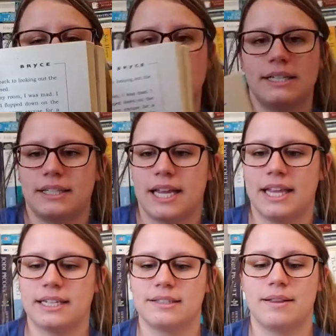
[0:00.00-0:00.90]
Bryce, and
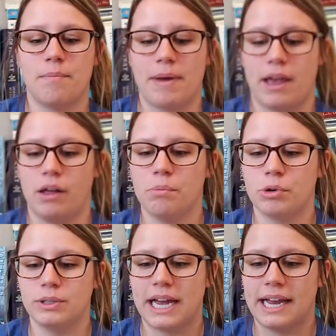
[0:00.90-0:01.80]
that's the male
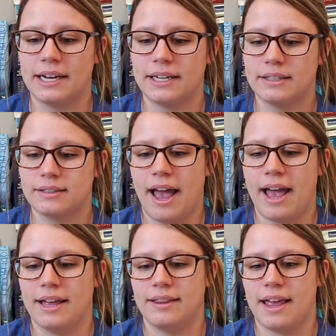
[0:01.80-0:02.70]
protagonist,
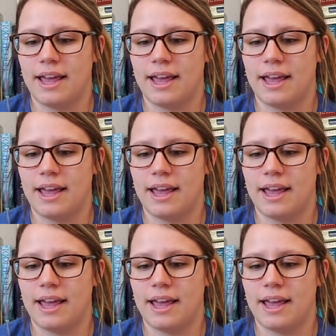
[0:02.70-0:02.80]
and